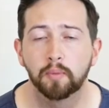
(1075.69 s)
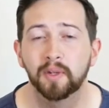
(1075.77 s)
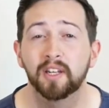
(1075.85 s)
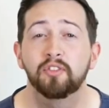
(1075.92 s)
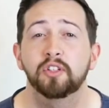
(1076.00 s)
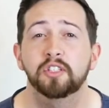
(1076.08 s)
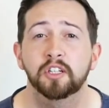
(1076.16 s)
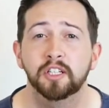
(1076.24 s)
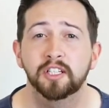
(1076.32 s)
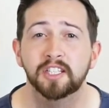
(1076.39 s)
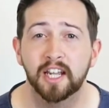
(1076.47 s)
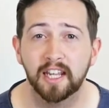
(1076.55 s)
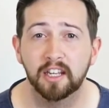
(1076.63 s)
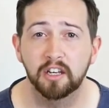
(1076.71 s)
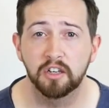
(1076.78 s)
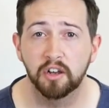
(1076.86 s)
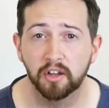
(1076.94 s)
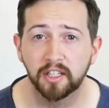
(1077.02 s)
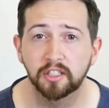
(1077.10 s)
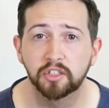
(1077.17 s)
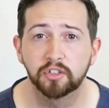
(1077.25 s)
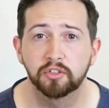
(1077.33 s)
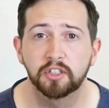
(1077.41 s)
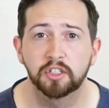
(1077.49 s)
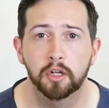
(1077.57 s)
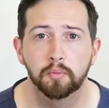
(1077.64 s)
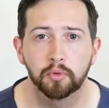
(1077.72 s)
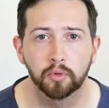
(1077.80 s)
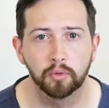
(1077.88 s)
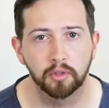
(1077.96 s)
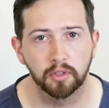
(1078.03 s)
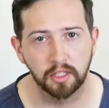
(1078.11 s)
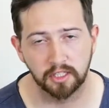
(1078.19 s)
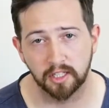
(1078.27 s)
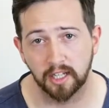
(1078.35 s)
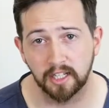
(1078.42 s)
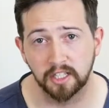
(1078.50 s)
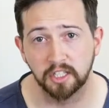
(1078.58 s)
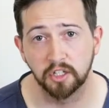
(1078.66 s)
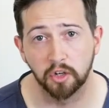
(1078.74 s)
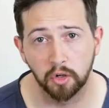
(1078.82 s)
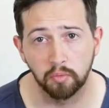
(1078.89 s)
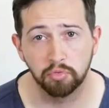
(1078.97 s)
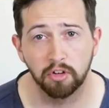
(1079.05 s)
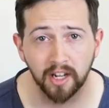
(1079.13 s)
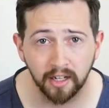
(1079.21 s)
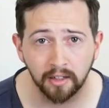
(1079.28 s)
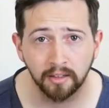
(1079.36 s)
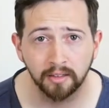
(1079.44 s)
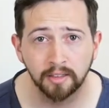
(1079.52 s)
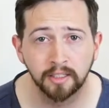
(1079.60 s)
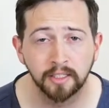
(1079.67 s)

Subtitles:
I mean, if you're going to take knights, for example, this case is a no-brainer.